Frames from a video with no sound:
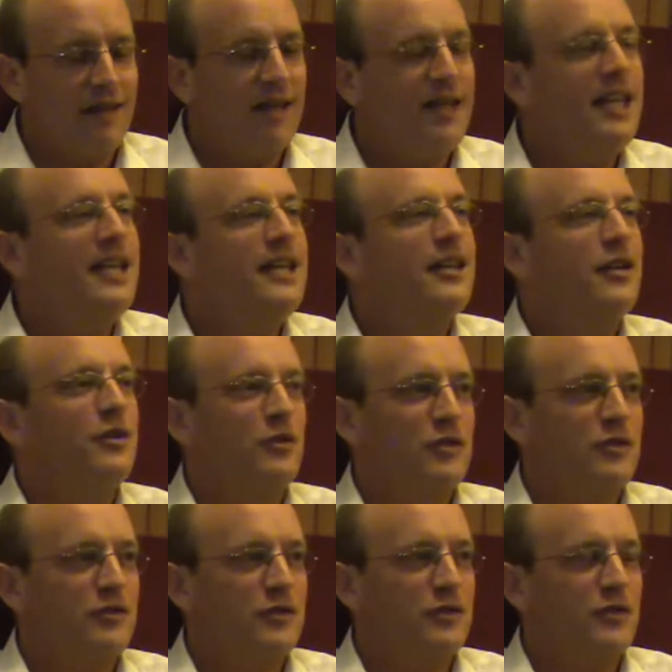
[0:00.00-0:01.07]
key note
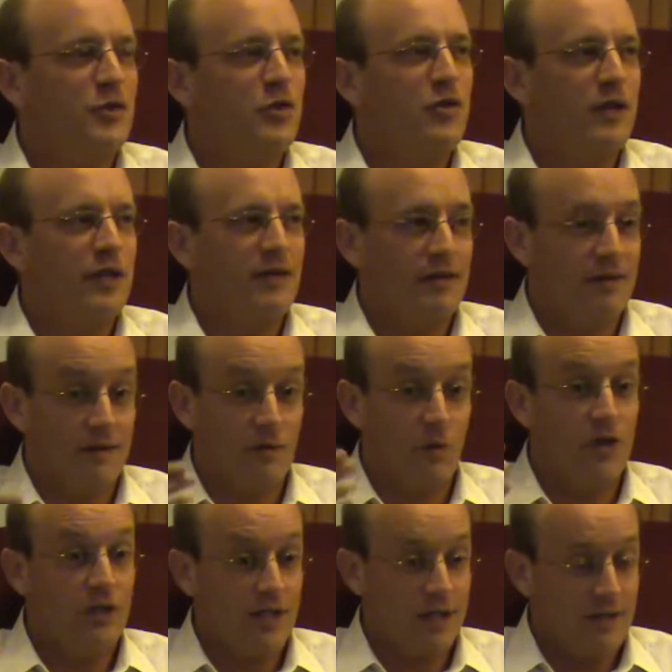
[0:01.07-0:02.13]
of the story,
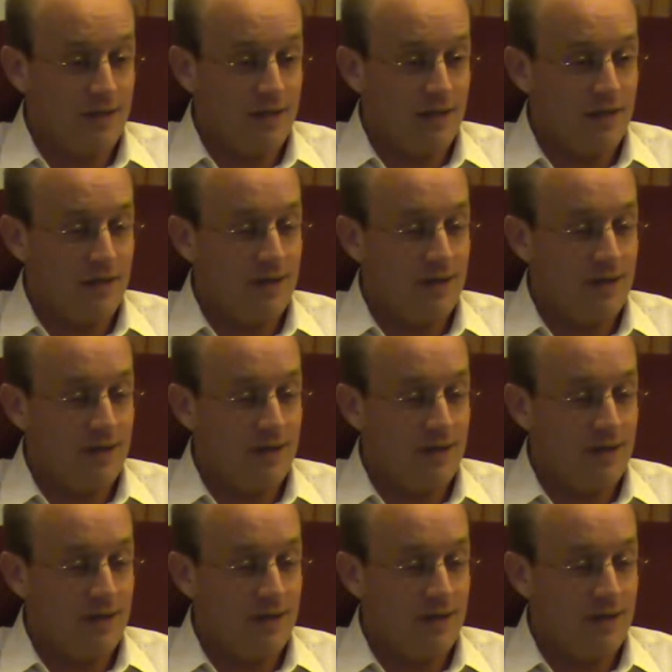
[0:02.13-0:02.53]
which is